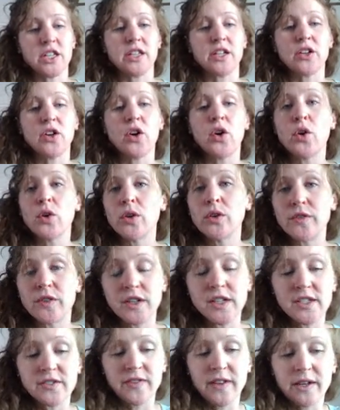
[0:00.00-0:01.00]
This whole
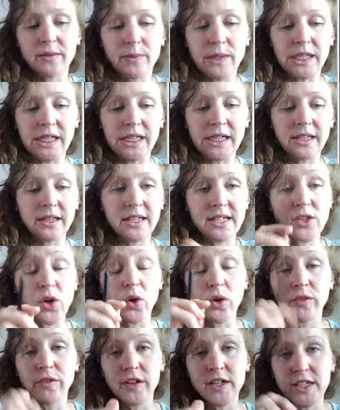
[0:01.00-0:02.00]
first family
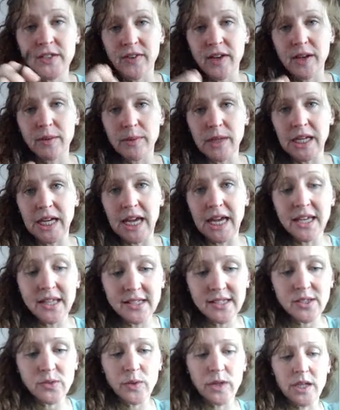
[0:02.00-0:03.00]

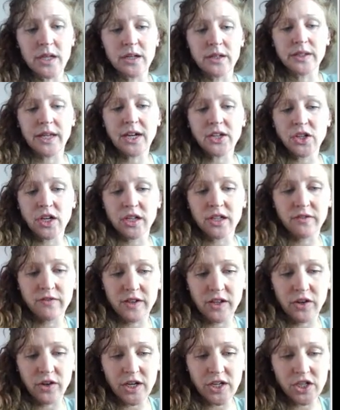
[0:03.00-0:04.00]
ends with an electron
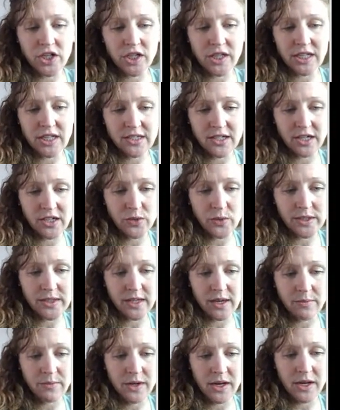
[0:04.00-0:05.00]
configuration that starts with
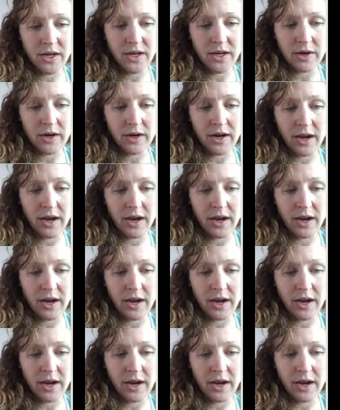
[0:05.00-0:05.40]
some number.